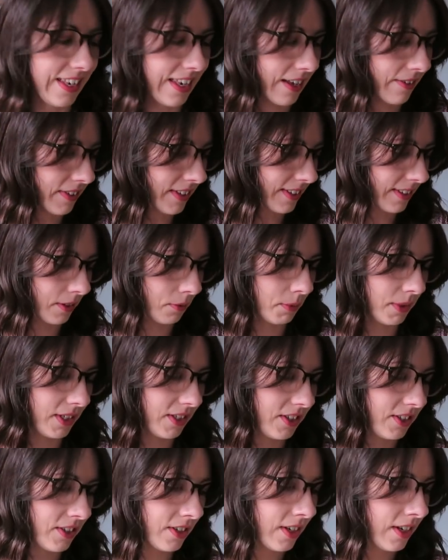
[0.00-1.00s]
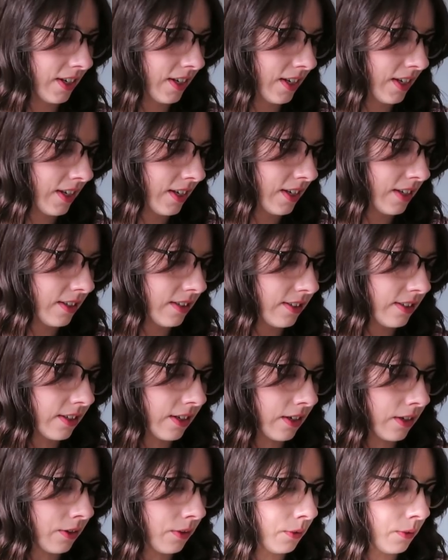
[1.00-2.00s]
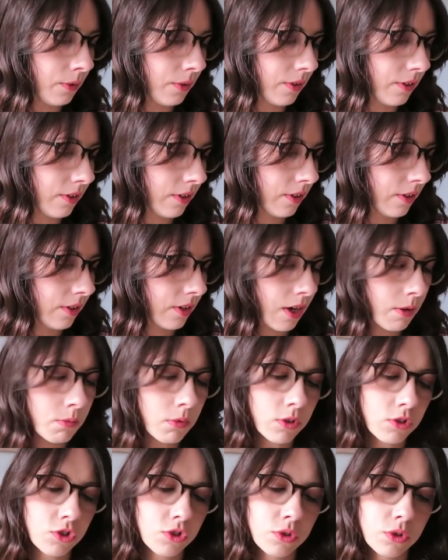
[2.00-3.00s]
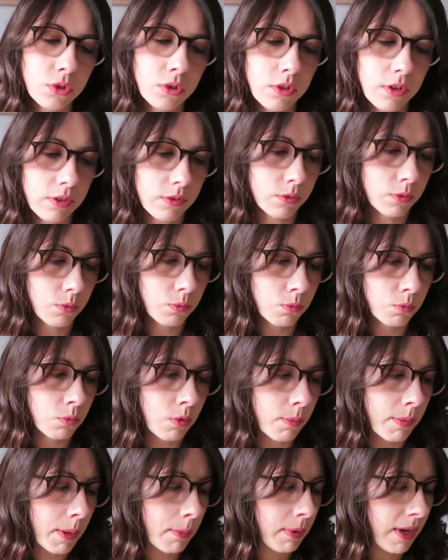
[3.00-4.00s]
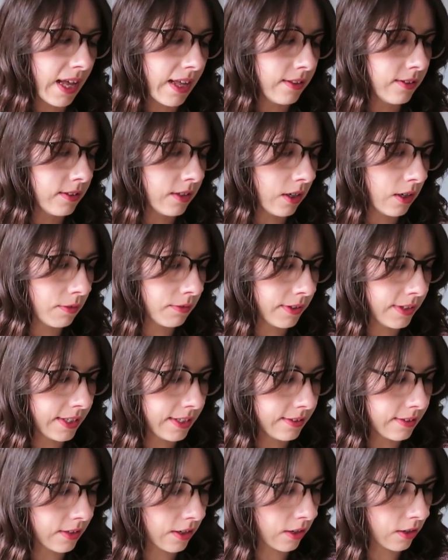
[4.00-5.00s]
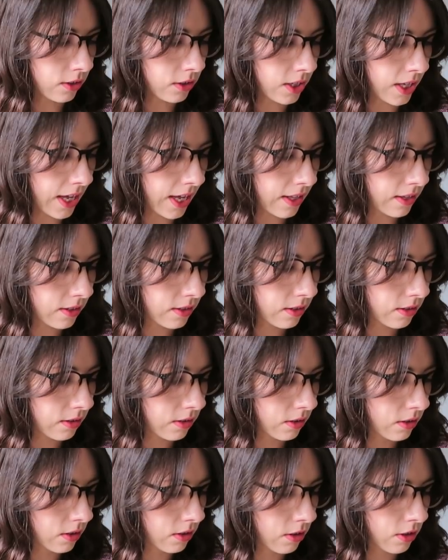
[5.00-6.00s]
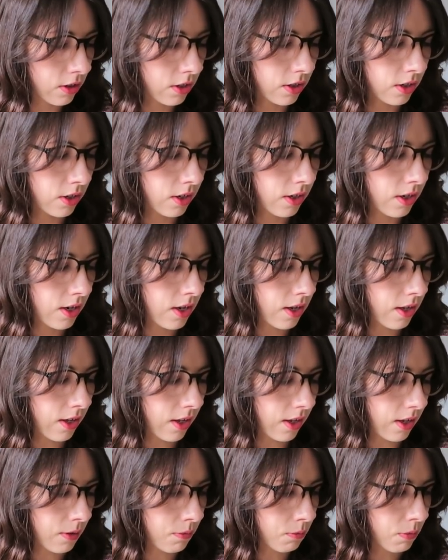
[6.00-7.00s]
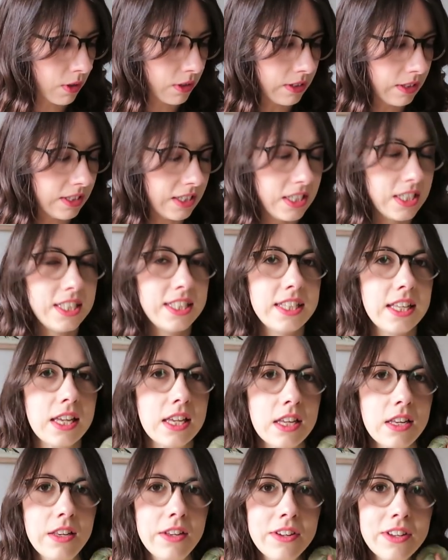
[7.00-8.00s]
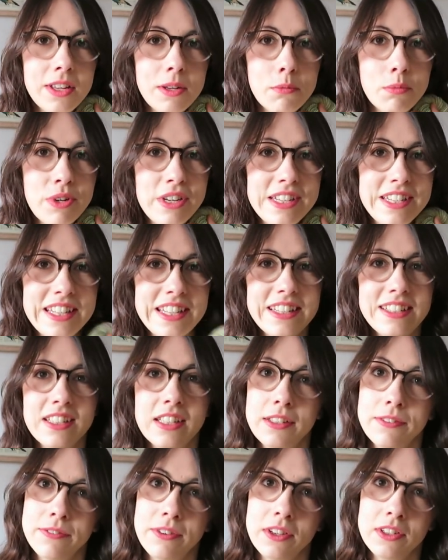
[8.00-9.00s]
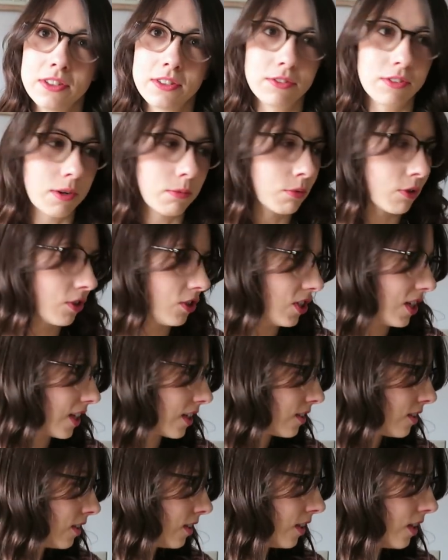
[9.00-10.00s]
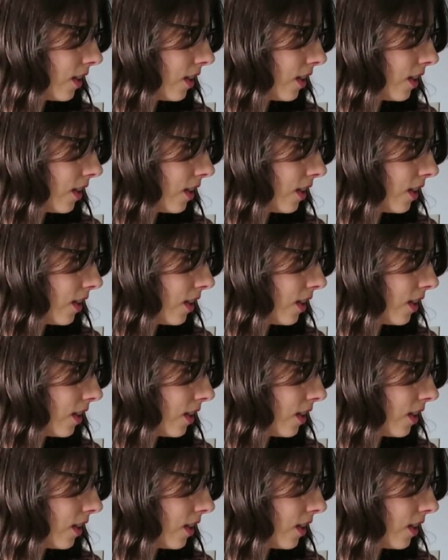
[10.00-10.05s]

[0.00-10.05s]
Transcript: Love it so much. So I'm not sure what my plans are for this yarn yet, other than sitting and looking pretty until it finds the right project.